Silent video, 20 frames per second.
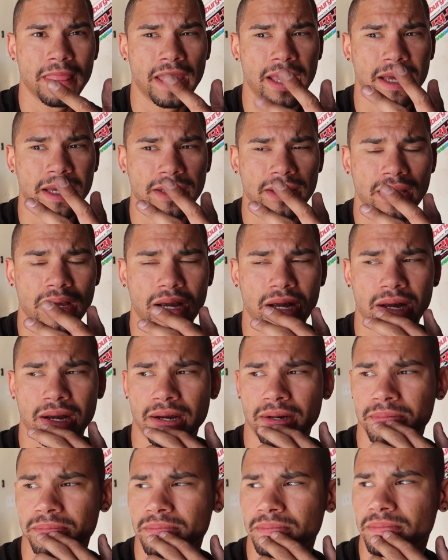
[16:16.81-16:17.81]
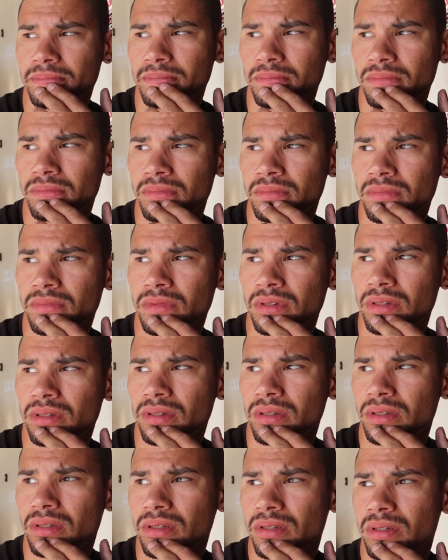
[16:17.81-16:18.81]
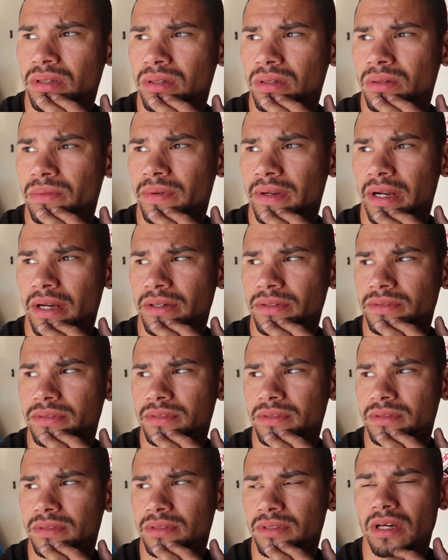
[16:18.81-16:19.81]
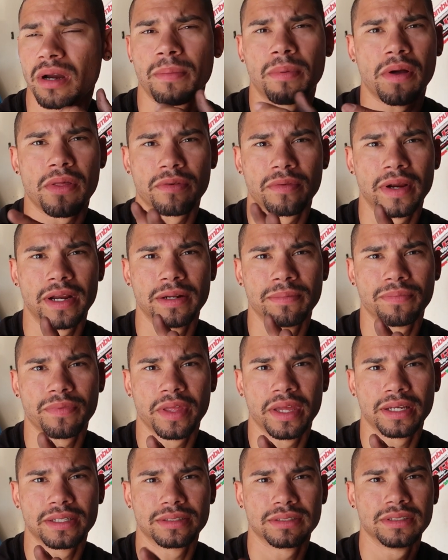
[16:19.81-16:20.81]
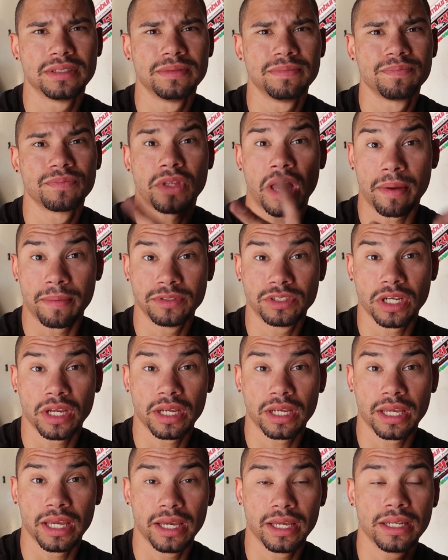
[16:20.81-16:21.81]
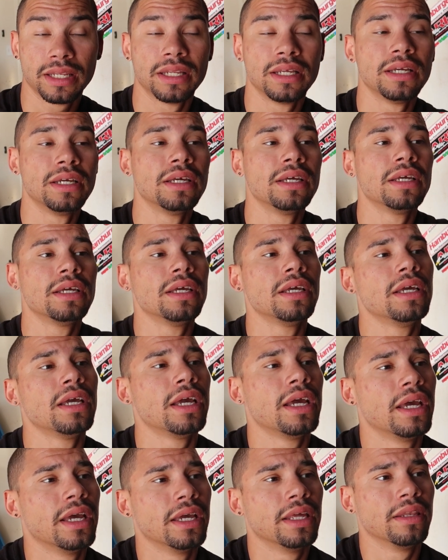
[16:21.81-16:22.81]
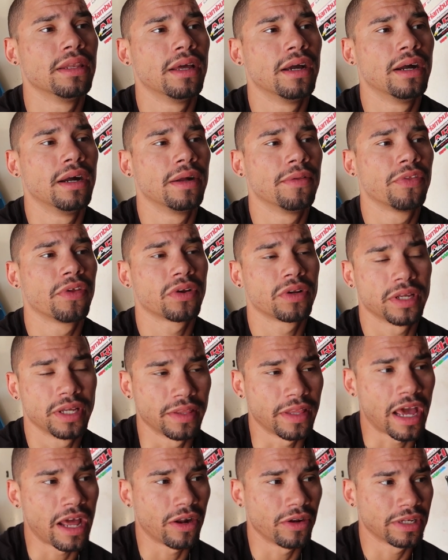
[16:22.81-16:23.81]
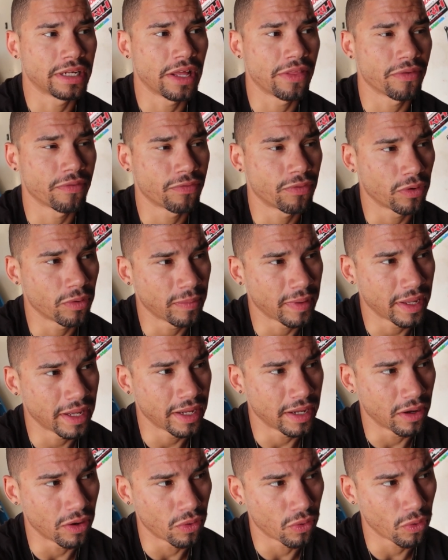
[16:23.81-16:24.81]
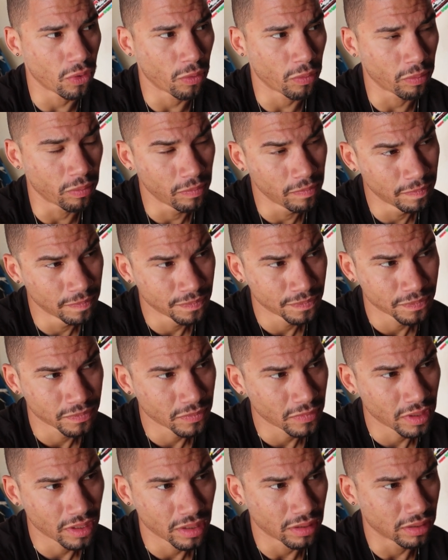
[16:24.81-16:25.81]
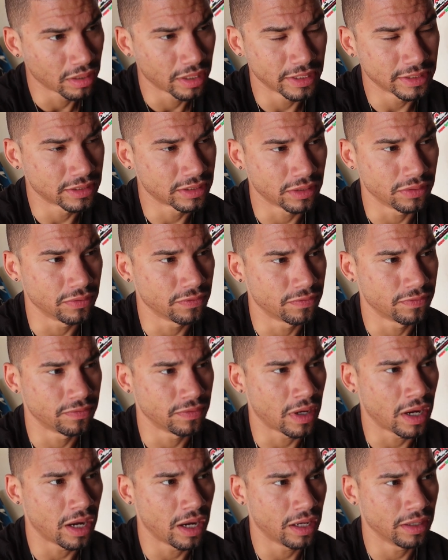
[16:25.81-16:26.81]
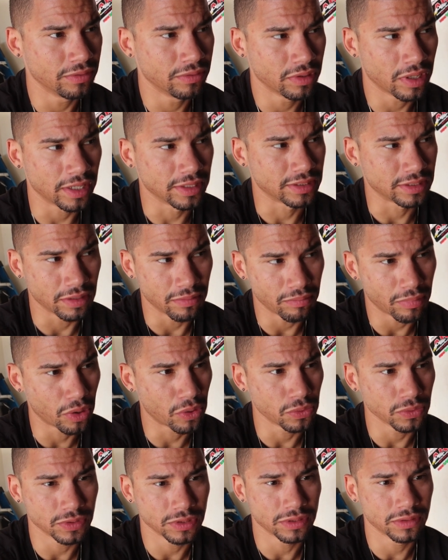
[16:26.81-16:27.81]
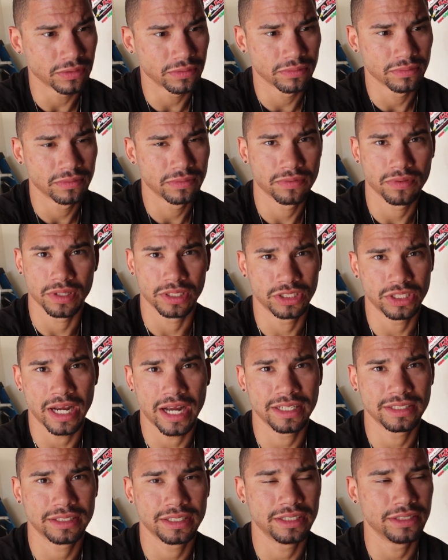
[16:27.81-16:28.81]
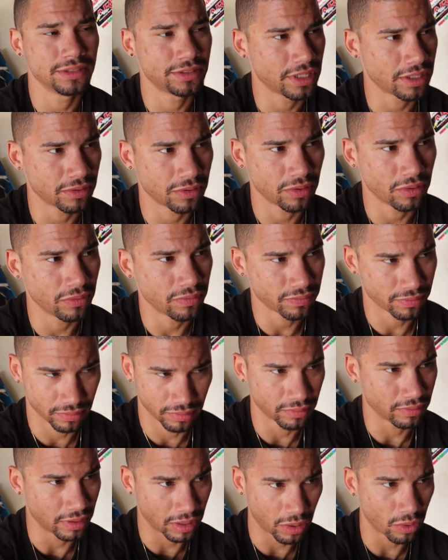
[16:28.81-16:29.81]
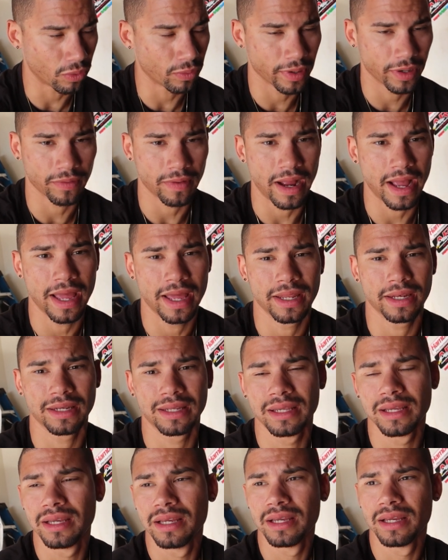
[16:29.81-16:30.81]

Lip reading: and what else? A couple other random things. Timing chain kit, and they're gonna get that all together for me. A whole list of nuts and bolts for the chassis in general, the whole rear end,